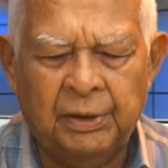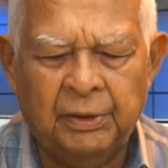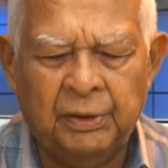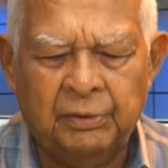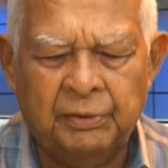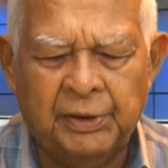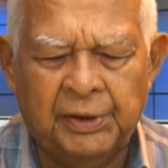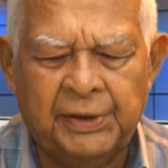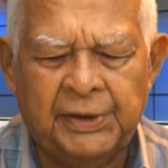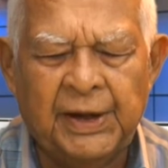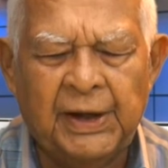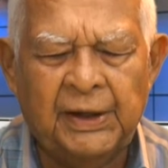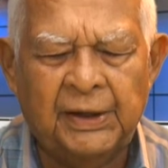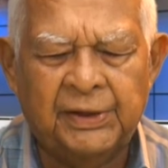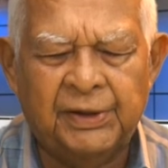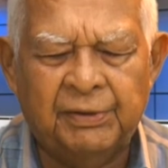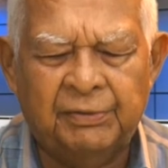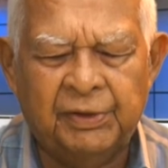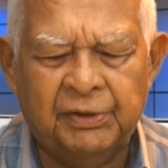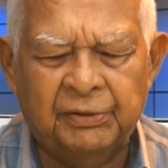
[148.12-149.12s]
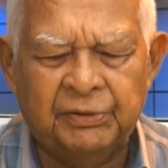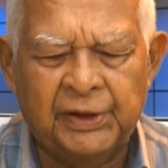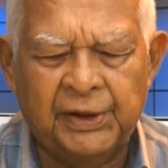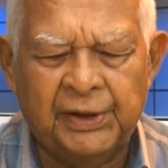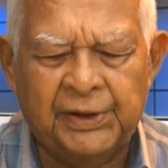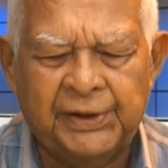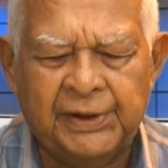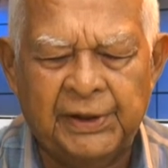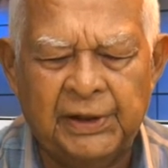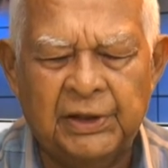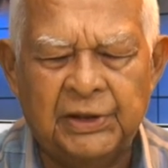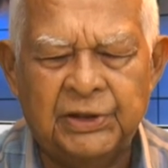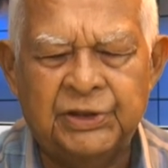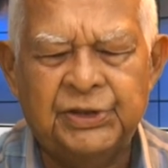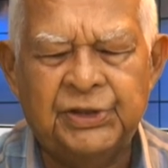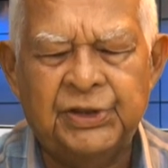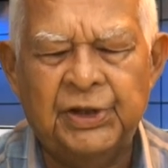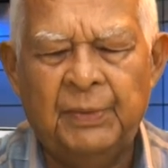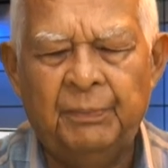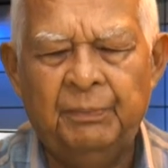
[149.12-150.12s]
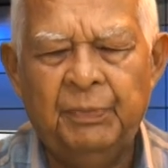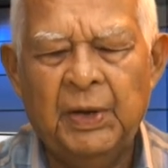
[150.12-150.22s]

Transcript: results of the research